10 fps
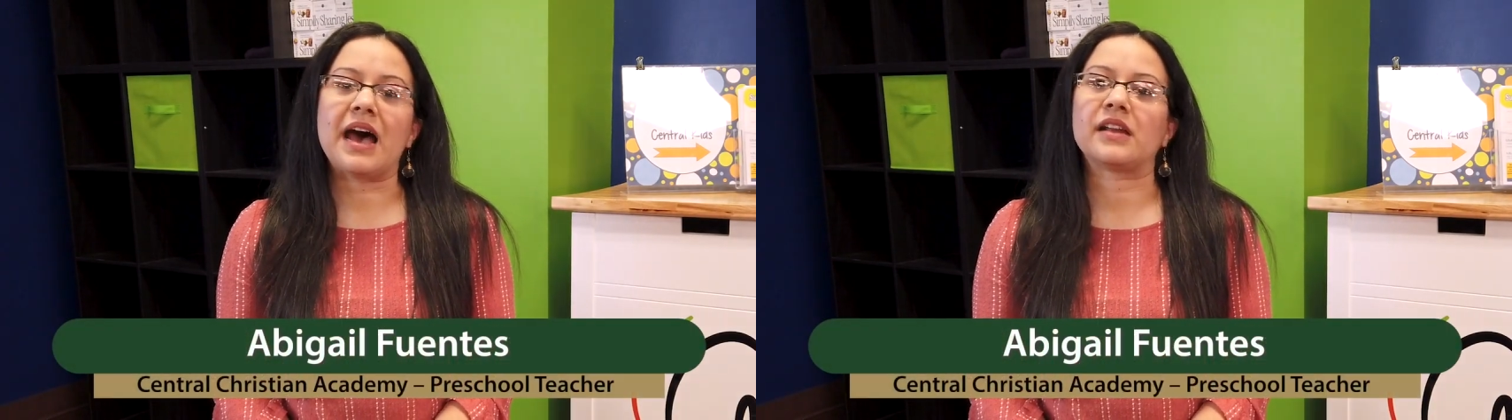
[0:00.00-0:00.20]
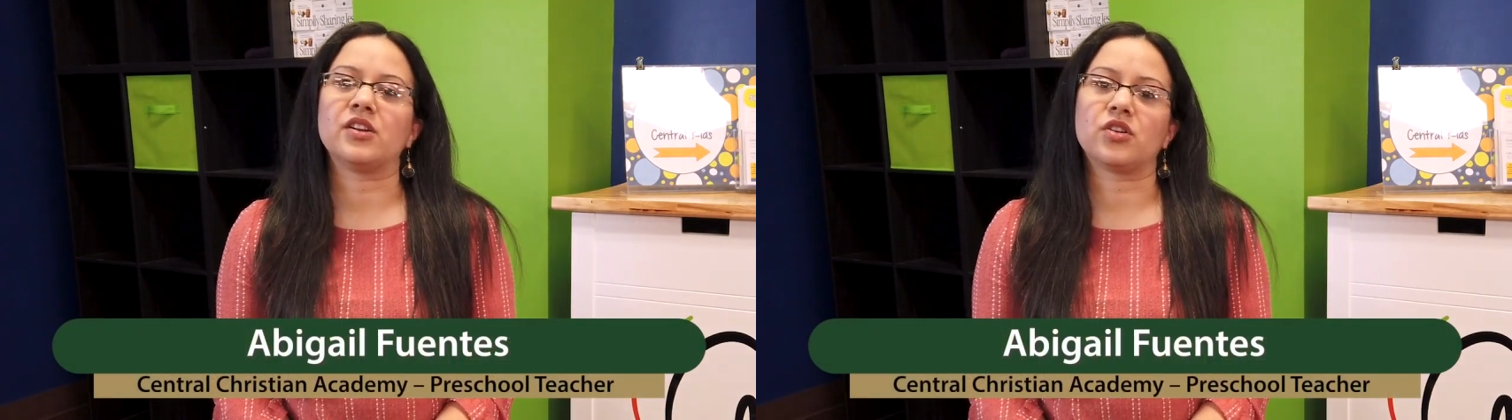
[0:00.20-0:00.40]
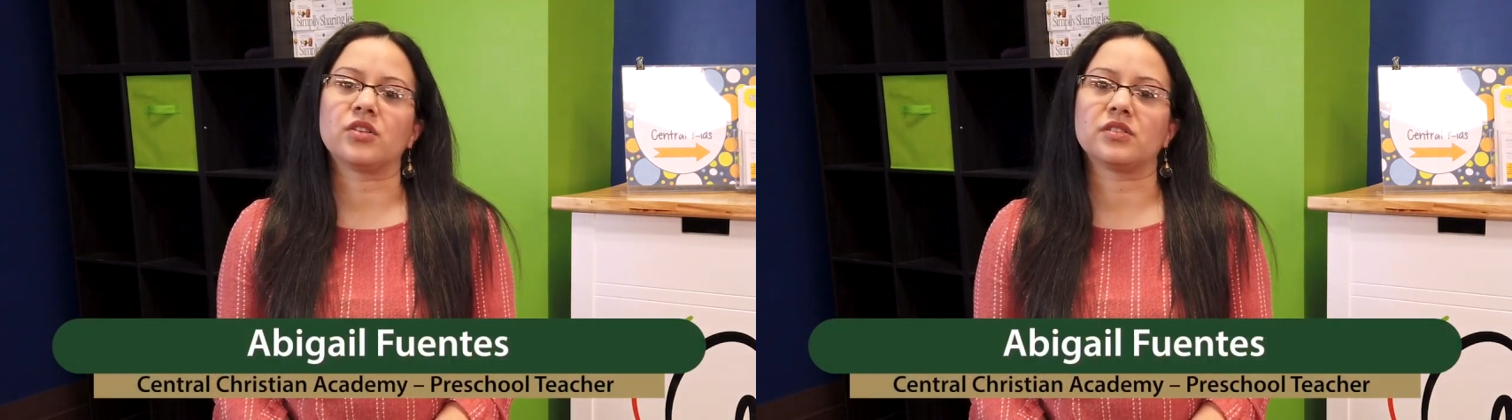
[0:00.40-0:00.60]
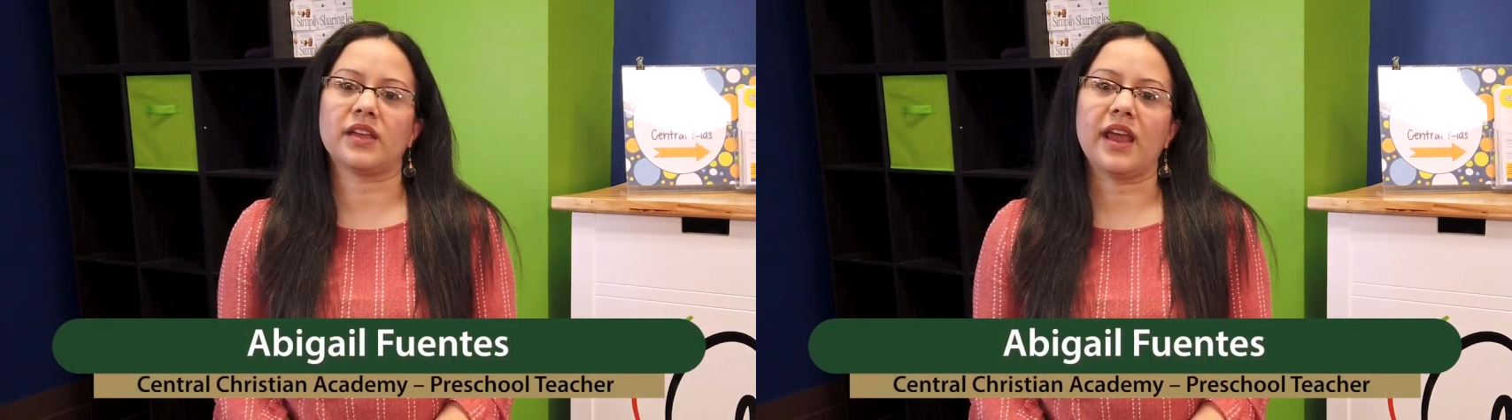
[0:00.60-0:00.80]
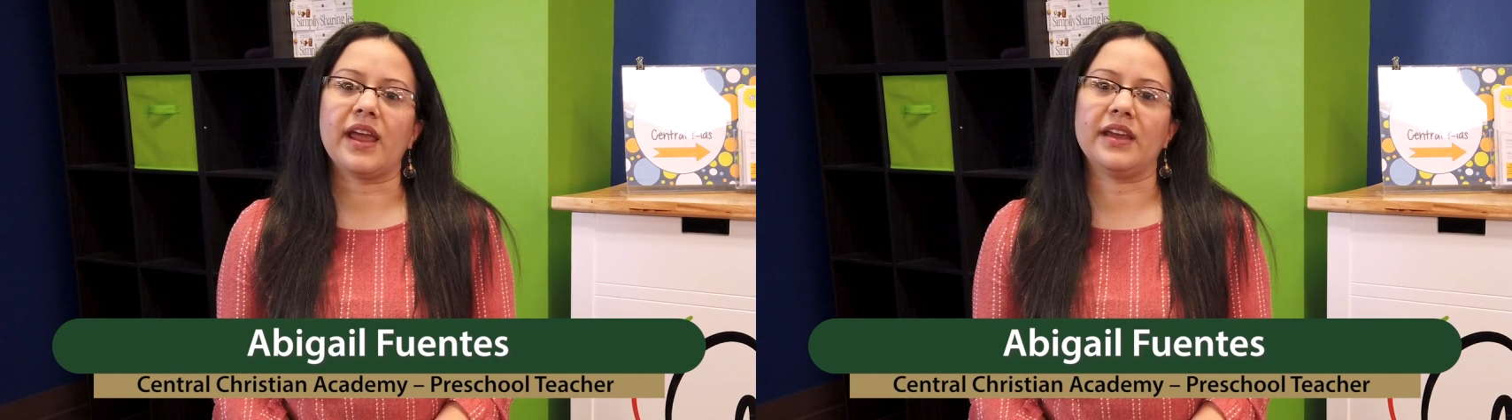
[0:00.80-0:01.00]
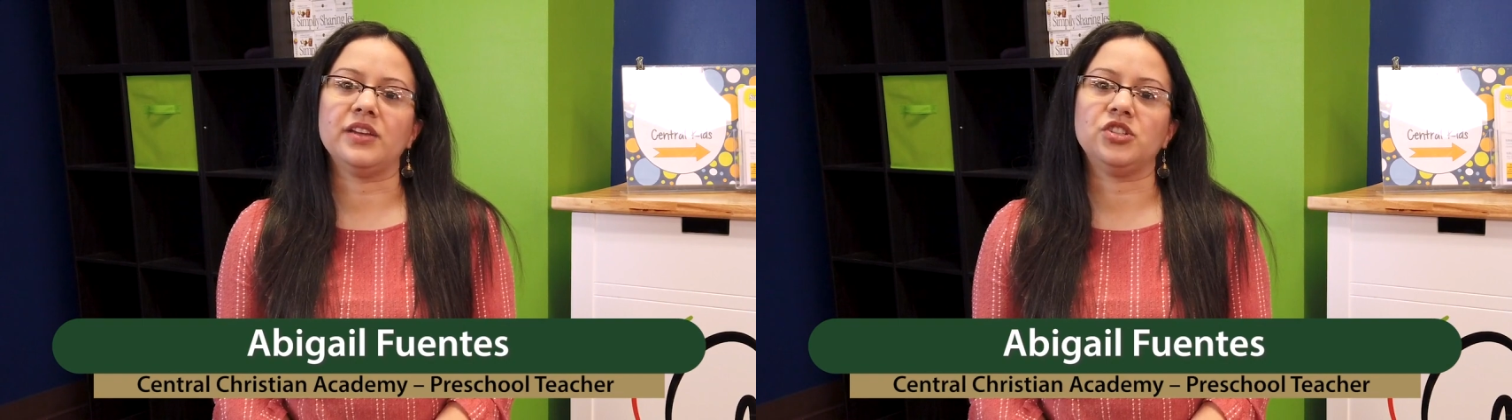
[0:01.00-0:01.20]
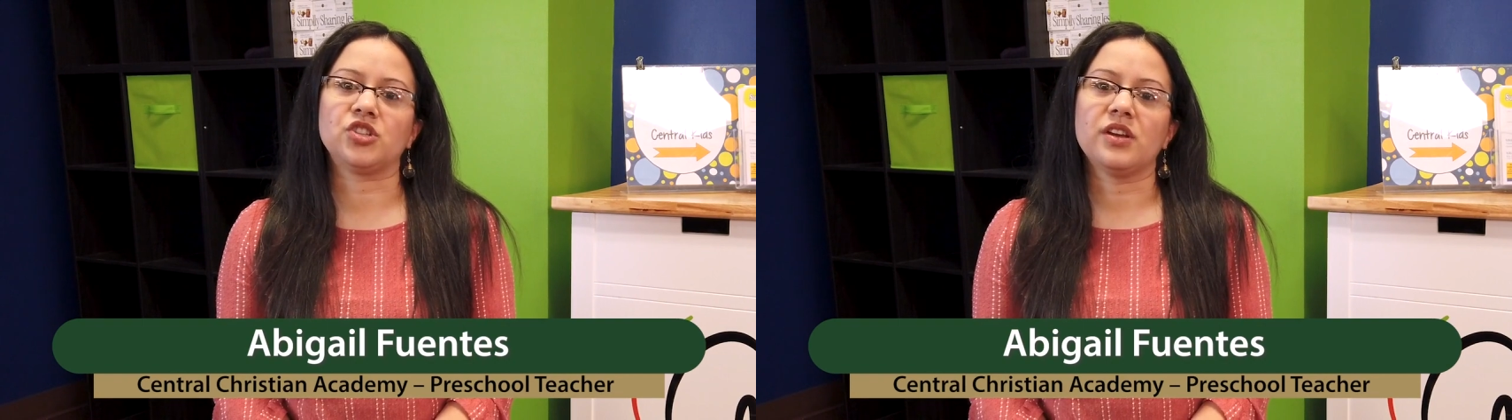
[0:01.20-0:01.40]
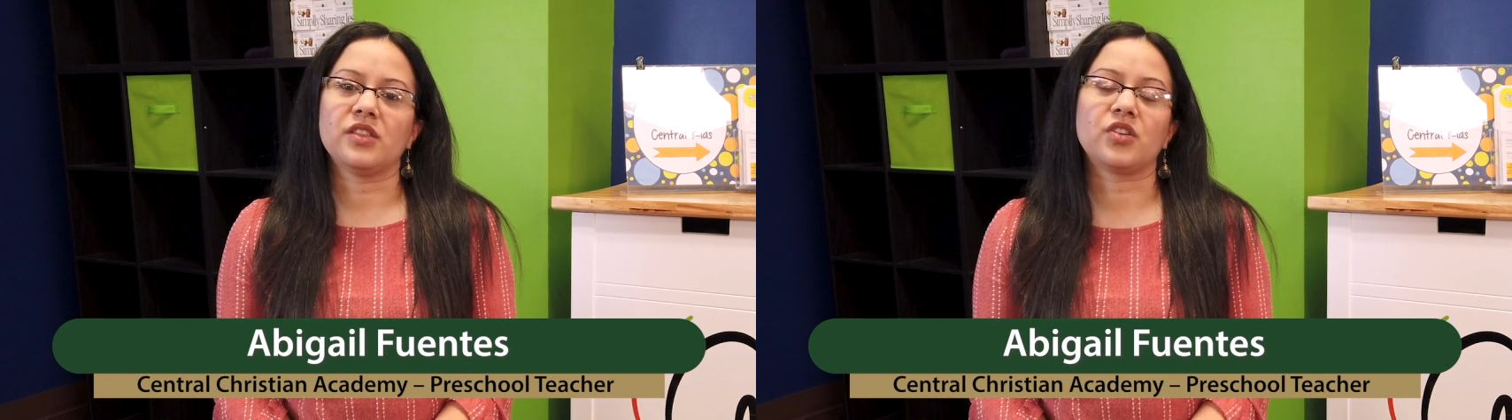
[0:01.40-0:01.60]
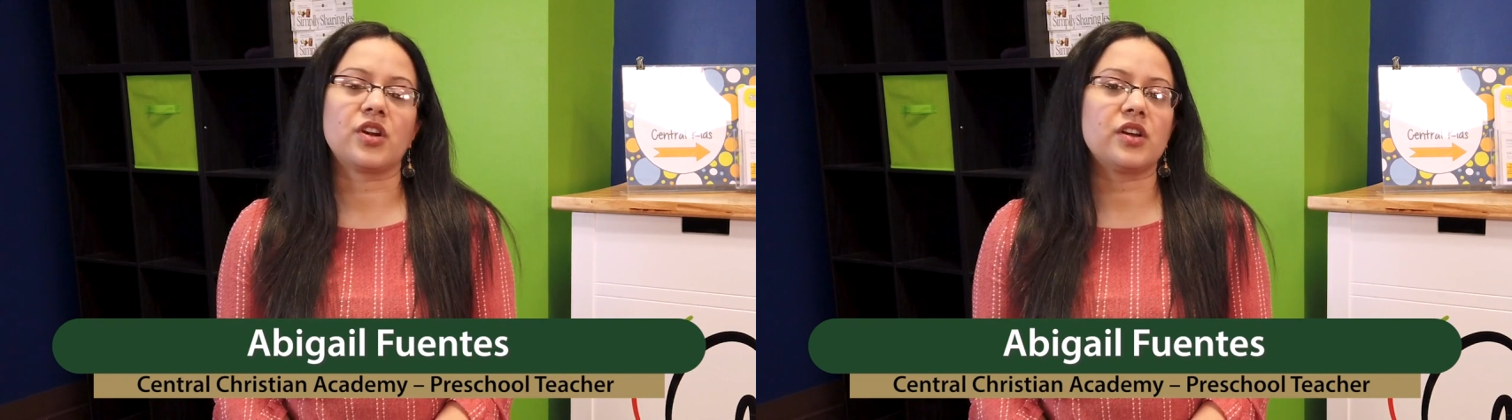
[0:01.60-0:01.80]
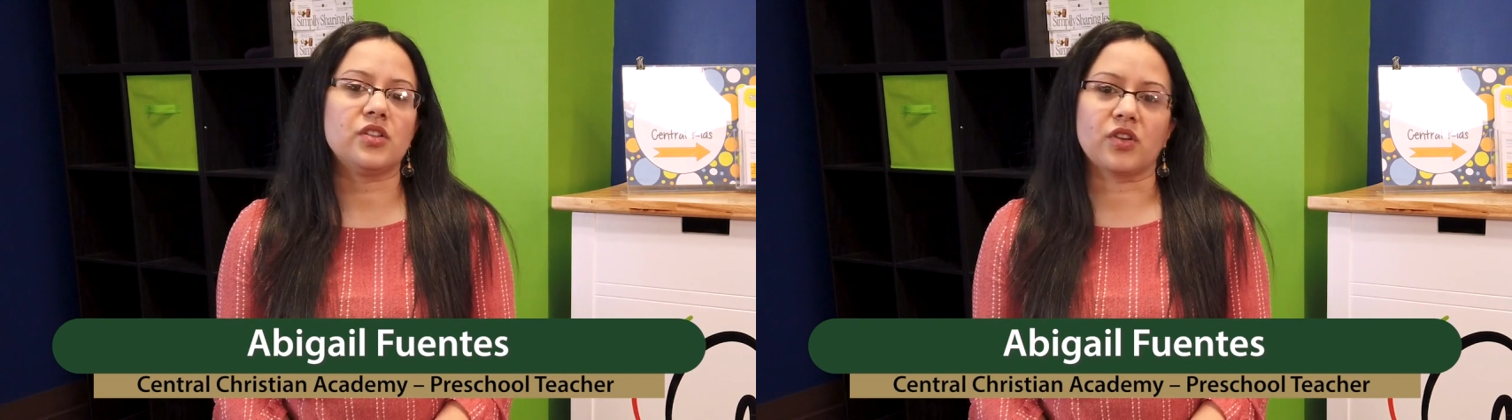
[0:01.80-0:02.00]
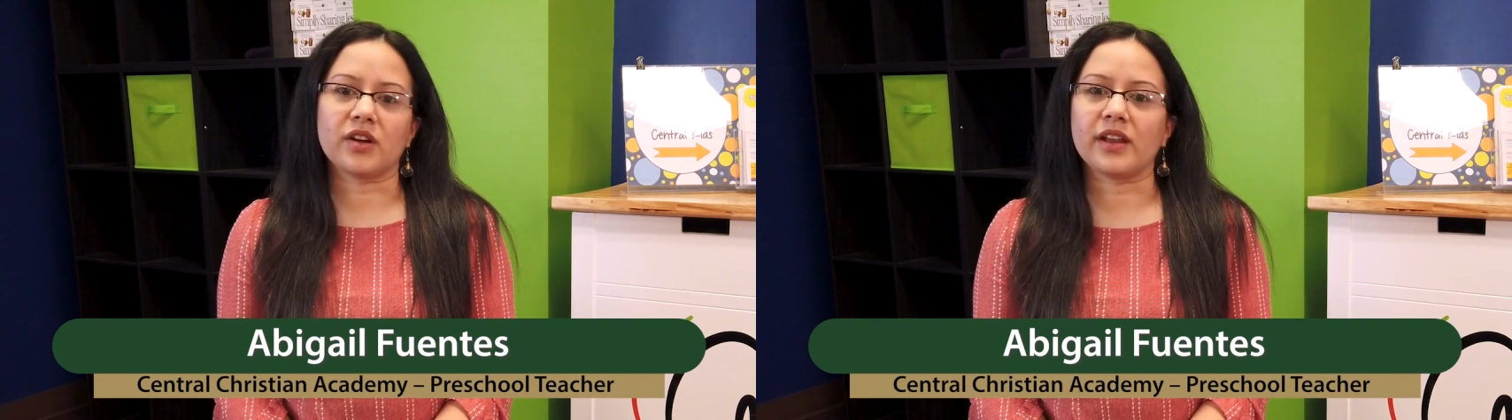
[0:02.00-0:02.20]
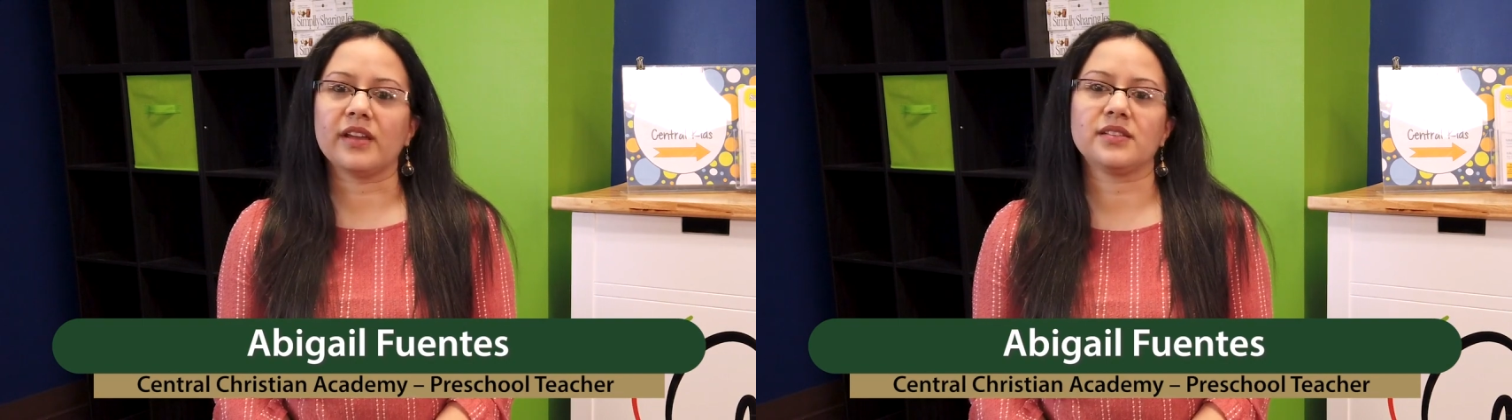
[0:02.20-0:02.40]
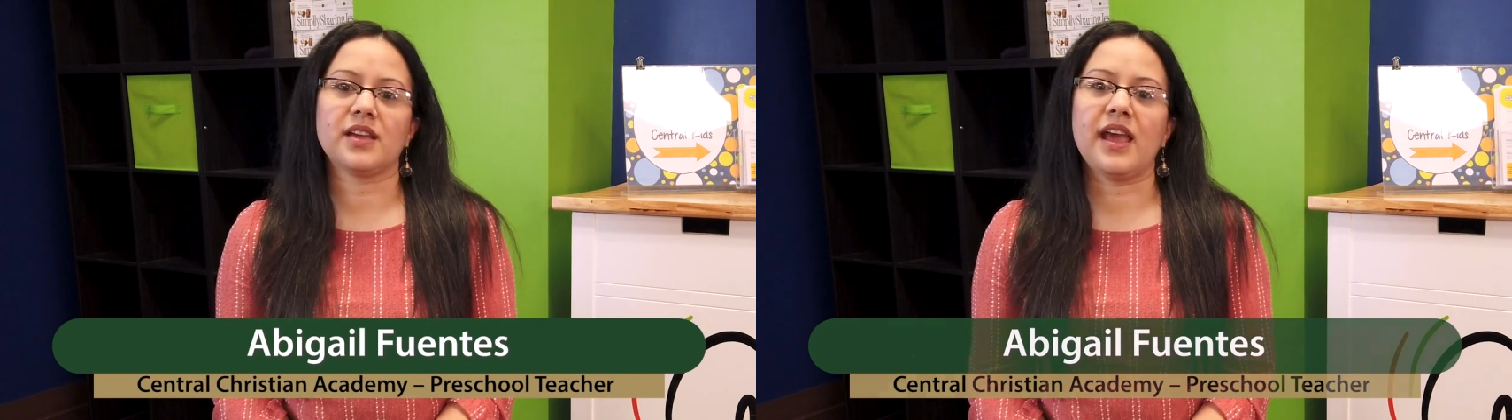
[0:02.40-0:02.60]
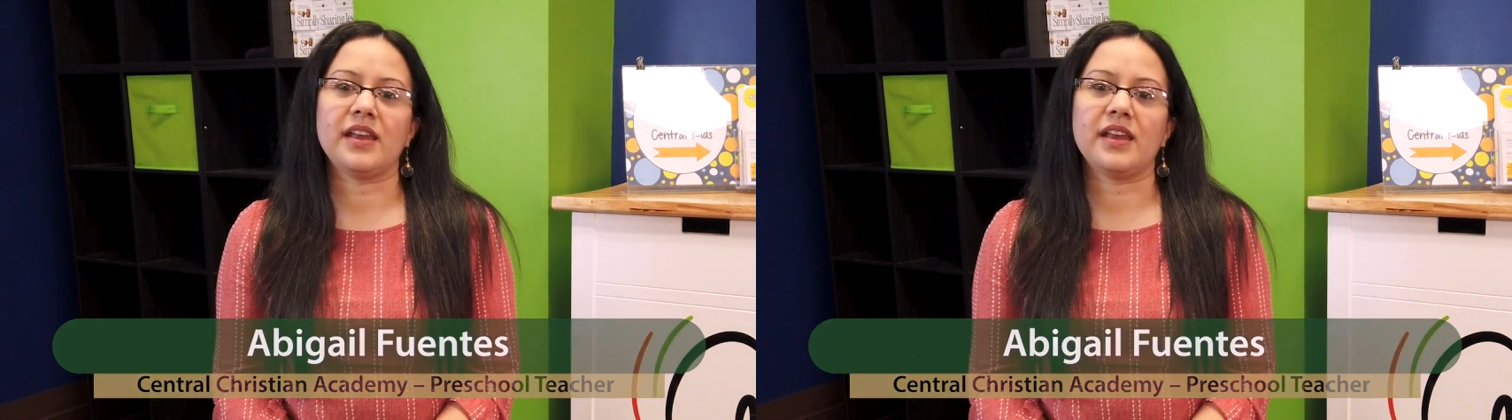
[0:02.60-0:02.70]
at an early age, they're going to learn it.